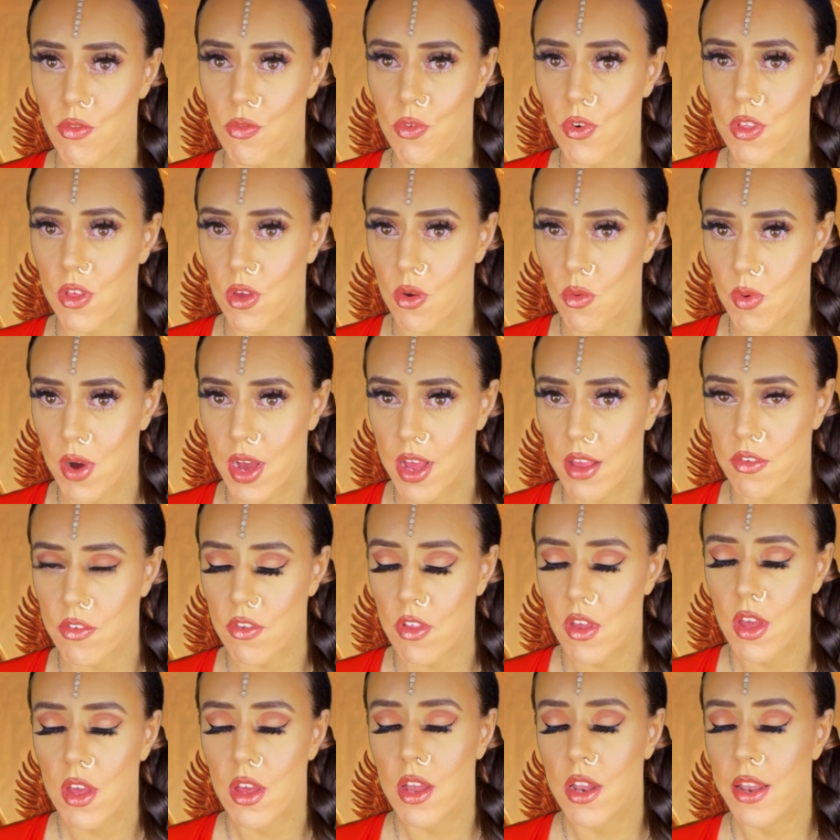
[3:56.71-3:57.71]
for the U S
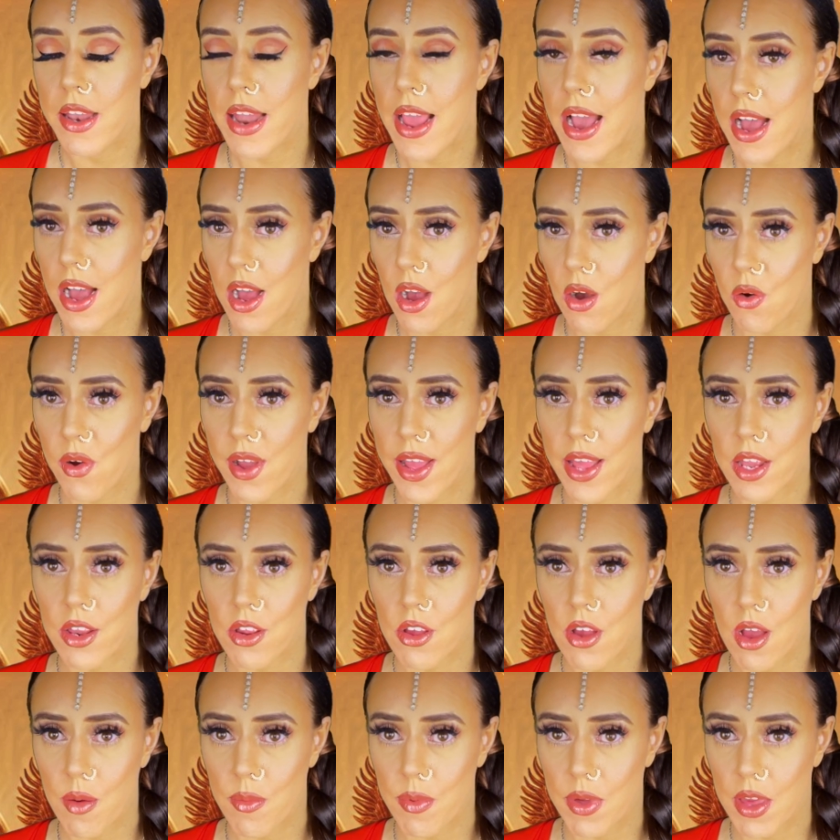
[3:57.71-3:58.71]
now and
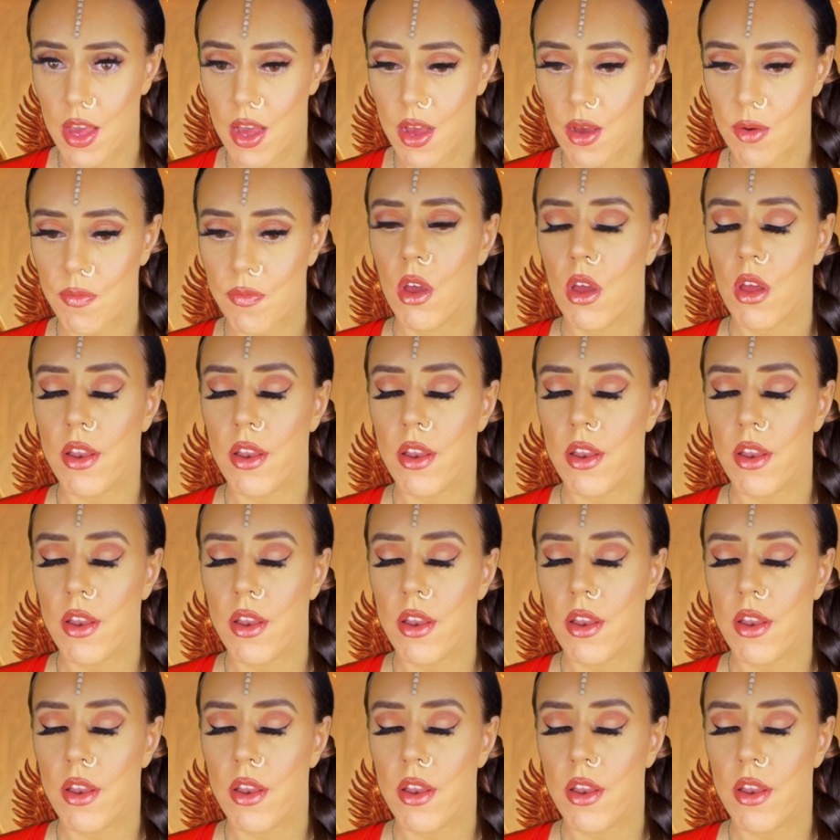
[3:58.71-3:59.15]
coming up.